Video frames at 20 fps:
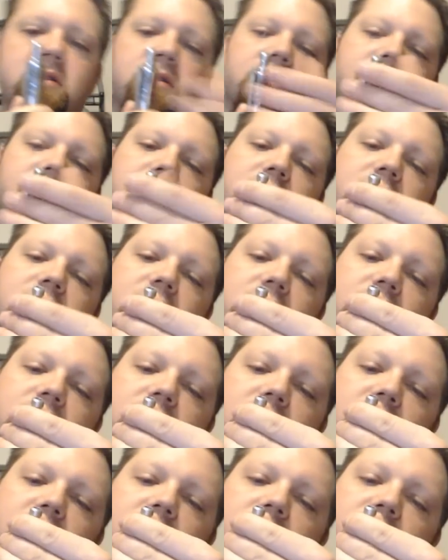So
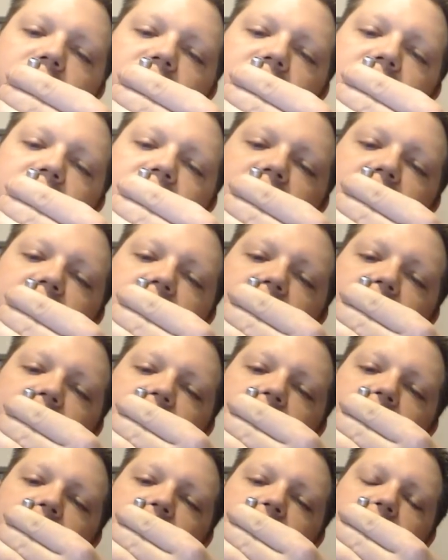open this thing
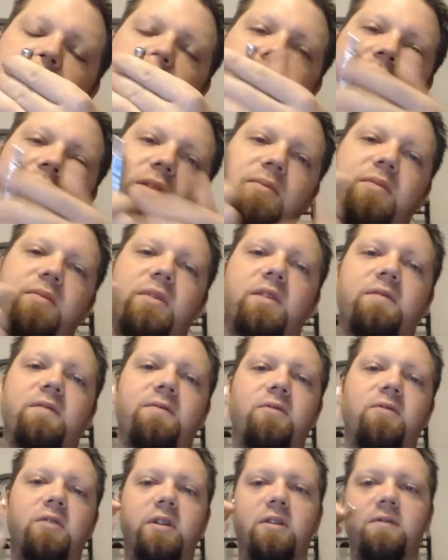all the way up and get
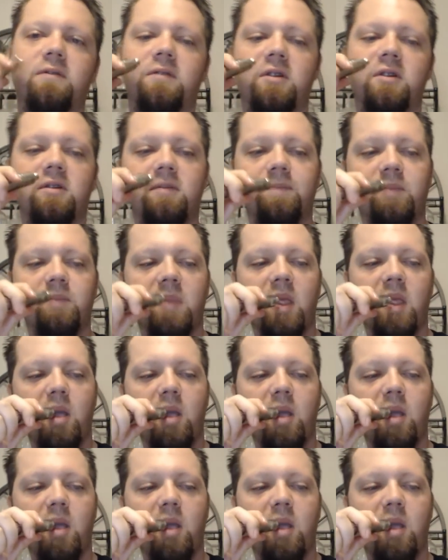full airflow.